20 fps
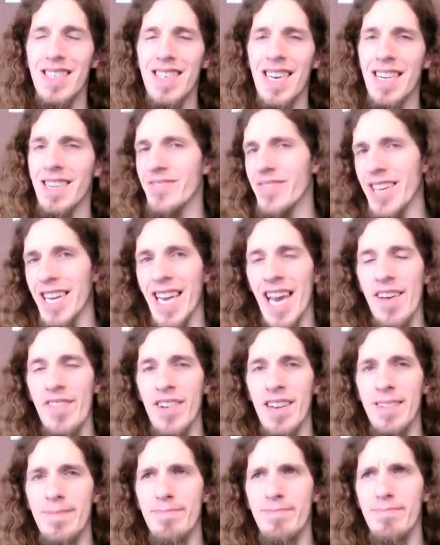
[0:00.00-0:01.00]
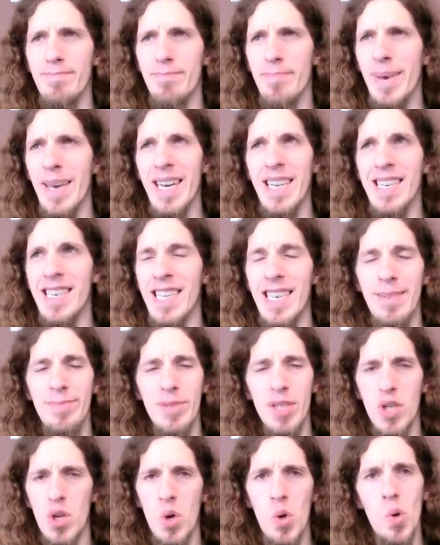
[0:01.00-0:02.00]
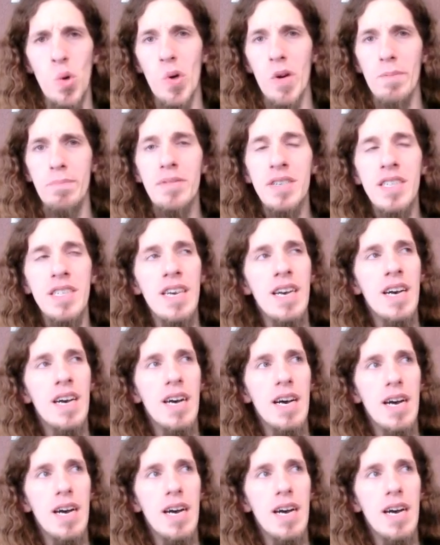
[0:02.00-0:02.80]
kind of like having a man named corpse.